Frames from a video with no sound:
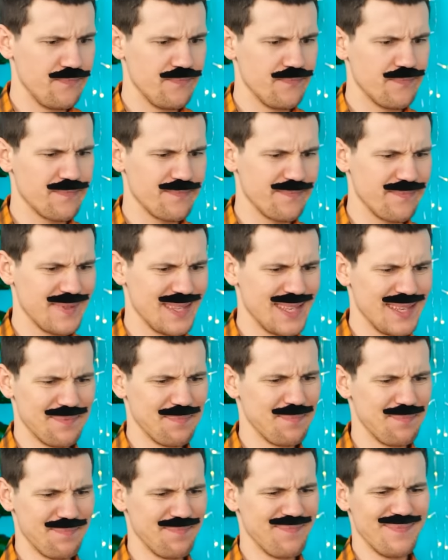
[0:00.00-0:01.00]
so
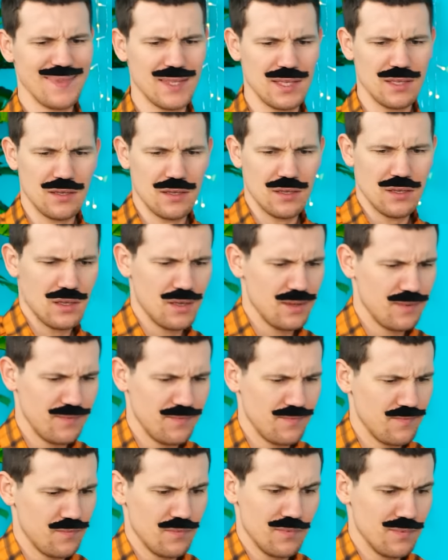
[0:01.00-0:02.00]
weird. It was like someone
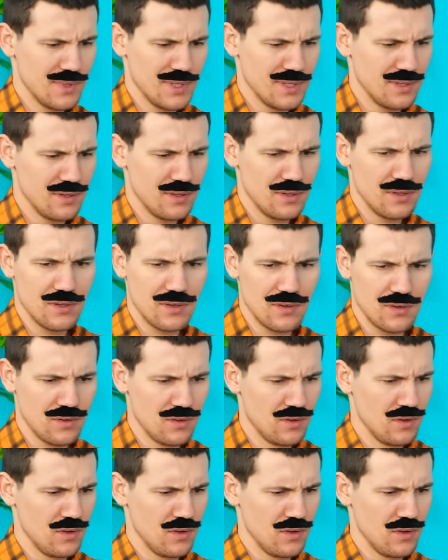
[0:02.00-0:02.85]
was trying to distract